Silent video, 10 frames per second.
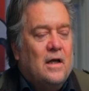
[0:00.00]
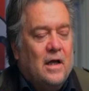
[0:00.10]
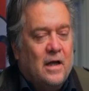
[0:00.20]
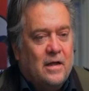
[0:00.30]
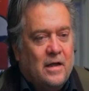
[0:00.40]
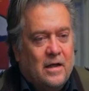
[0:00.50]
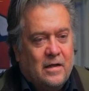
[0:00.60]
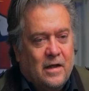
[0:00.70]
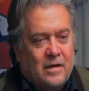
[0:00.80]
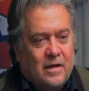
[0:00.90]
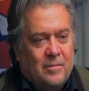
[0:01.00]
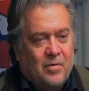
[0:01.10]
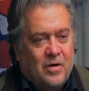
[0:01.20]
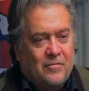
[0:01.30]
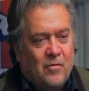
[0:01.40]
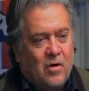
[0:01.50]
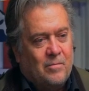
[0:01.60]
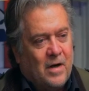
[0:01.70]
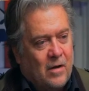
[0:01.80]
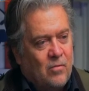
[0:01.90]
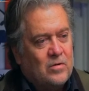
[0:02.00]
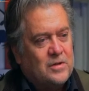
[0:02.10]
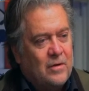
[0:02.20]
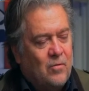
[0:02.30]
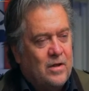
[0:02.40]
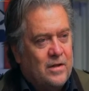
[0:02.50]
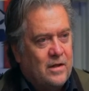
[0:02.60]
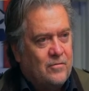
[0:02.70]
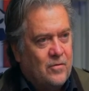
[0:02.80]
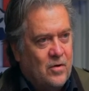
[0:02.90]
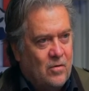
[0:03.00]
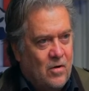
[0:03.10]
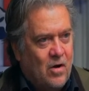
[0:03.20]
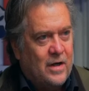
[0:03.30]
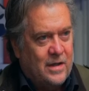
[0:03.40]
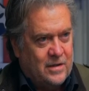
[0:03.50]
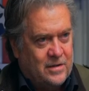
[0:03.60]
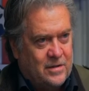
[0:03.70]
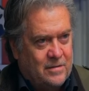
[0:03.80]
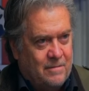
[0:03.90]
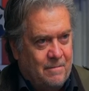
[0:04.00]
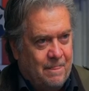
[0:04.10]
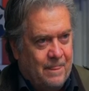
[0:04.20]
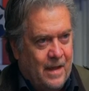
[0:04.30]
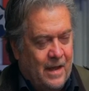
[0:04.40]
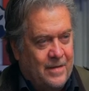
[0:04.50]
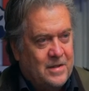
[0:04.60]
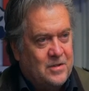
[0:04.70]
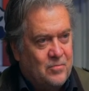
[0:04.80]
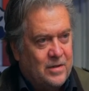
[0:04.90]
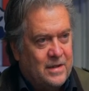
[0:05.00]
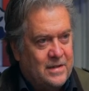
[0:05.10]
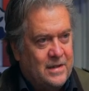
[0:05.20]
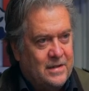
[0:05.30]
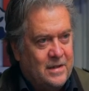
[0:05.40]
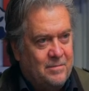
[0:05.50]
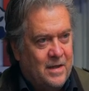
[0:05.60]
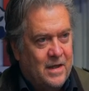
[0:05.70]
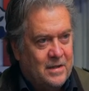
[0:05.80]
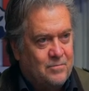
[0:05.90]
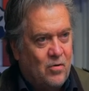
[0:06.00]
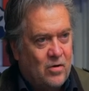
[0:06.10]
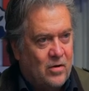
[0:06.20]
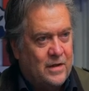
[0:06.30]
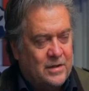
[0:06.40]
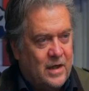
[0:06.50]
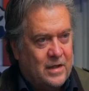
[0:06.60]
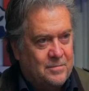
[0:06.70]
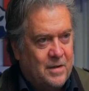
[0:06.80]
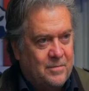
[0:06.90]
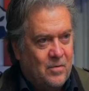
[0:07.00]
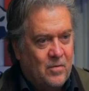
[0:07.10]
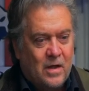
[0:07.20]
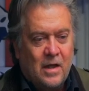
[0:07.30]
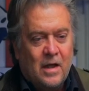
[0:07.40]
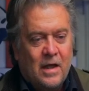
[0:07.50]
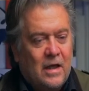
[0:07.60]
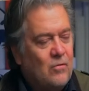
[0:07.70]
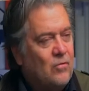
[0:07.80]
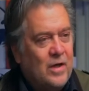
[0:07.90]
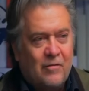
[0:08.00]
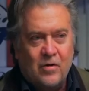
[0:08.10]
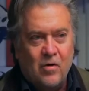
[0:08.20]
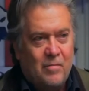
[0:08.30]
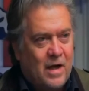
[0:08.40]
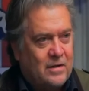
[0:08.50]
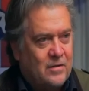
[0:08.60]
in putting forward? But I will say one thing for your audience, and this is what the CCP has brought on the Chinese people. It will never go back